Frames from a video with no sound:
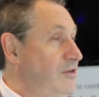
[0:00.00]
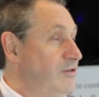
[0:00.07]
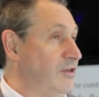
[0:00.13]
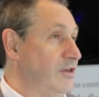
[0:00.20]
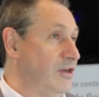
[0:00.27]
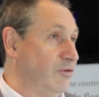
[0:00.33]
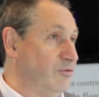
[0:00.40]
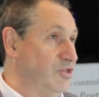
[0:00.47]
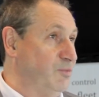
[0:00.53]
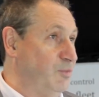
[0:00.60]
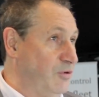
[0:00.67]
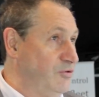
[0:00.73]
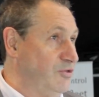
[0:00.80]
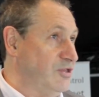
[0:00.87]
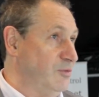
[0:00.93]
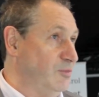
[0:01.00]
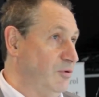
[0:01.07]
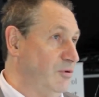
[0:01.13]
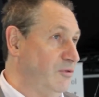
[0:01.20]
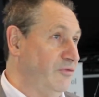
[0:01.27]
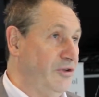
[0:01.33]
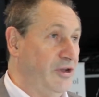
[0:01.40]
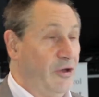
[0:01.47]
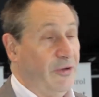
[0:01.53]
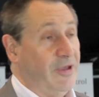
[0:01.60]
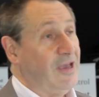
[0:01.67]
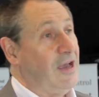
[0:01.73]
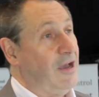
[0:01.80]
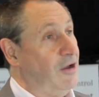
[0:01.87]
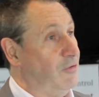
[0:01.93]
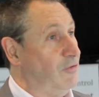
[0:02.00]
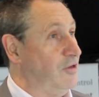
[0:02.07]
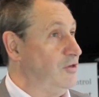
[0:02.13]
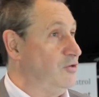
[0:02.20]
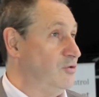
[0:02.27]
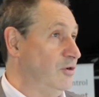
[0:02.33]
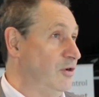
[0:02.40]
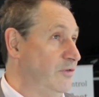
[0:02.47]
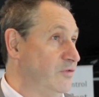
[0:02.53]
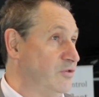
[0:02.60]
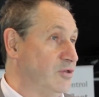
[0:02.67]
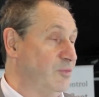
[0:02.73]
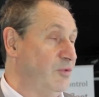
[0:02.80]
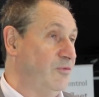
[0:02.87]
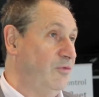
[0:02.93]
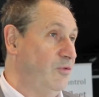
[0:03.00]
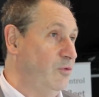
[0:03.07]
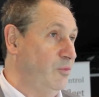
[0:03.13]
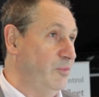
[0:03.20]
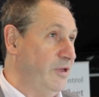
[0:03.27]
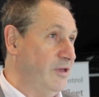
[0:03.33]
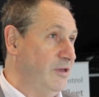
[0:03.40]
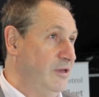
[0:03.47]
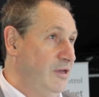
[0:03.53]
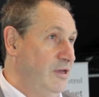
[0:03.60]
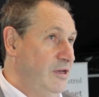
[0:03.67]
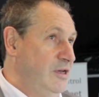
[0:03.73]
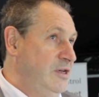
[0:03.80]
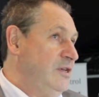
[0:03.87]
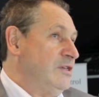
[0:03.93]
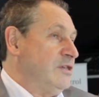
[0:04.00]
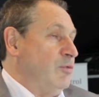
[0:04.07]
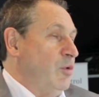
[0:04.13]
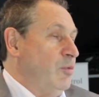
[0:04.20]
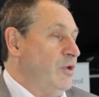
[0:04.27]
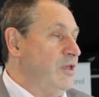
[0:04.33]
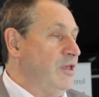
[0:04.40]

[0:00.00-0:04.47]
they are responsible for knowing how their drivers are performing. So what we're